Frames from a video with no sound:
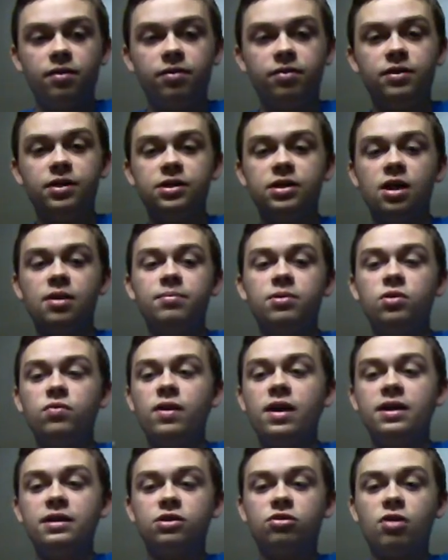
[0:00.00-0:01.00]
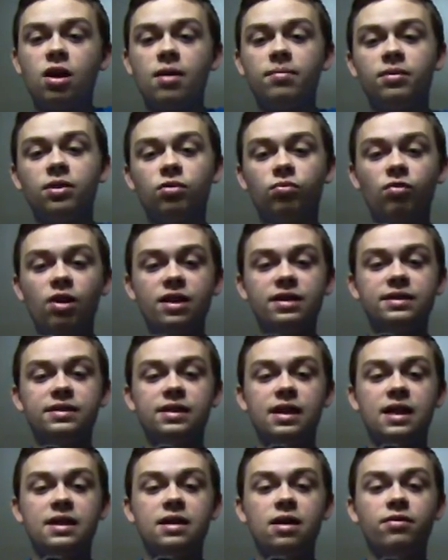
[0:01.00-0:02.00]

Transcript: The WAs grab on the right side.